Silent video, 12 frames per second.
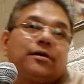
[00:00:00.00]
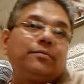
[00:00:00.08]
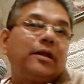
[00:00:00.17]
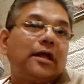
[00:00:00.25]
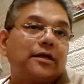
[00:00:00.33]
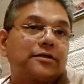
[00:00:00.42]

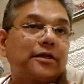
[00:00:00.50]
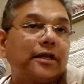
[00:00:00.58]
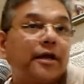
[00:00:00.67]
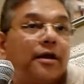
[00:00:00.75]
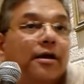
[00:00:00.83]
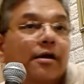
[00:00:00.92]

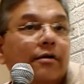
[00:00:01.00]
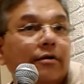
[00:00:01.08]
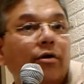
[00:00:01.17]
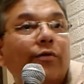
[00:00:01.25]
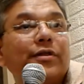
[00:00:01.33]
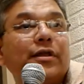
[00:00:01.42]
Abhilashare.
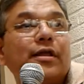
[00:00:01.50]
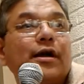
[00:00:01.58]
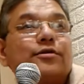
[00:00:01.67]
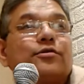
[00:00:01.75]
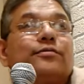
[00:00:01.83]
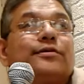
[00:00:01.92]
Govinda
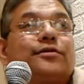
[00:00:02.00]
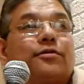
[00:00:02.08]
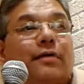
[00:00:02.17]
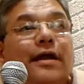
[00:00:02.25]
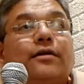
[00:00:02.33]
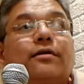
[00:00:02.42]
Das, who is the
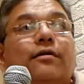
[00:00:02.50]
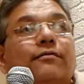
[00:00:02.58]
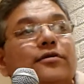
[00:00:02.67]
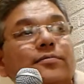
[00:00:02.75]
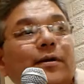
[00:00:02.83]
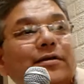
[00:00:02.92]
writer of
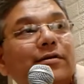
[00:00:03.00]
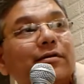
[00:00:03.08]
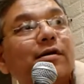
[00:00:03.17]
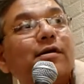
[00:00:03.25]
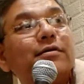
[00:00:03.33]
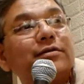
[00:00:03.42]
this
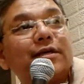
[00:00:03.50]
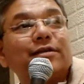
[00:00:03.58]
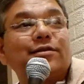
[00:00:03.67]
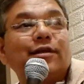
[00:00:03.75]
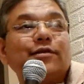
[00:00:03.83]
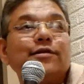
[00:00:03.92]
bhajan,
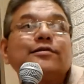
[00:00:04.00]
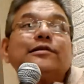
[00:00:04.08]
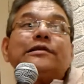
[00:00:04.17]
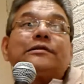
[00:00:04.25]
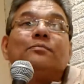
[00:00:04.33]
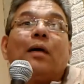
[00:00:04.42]
says that this
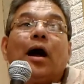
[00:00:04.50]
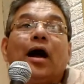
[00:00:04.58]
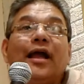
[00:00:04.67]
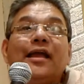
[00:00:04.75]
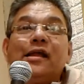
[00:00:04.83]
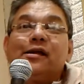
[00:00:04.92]
is
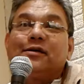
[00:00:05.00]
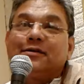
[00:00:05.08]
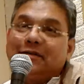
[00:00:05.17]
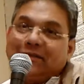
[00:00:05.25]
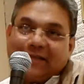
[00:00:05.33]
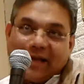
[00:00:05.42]
my
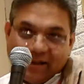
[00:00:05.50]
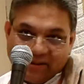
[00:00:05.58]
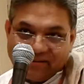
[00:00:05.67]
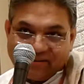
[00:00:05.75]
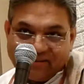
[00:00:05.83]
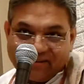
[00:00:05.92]
desire.
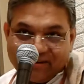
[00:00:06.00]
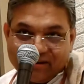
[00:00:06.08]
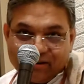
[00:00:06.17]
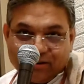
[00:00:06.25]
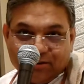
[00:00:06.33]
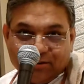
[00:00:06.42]

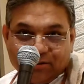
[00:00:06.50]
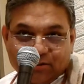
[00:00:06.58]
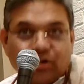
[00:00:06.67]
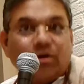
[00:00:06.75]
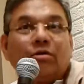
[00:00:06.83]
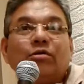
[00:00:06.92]

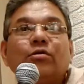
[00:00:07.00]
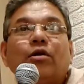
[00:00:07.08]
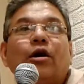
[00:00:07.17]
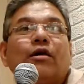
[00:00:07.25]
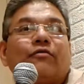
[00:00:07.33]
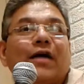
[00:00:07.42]
So,
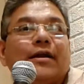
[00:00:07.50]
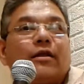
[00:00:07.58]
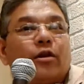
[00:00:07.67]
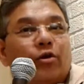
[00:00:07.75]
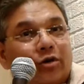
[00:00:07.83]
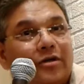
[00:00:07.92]
on a
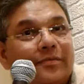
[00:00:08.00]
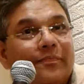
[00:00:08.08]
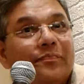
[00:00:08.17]
final note,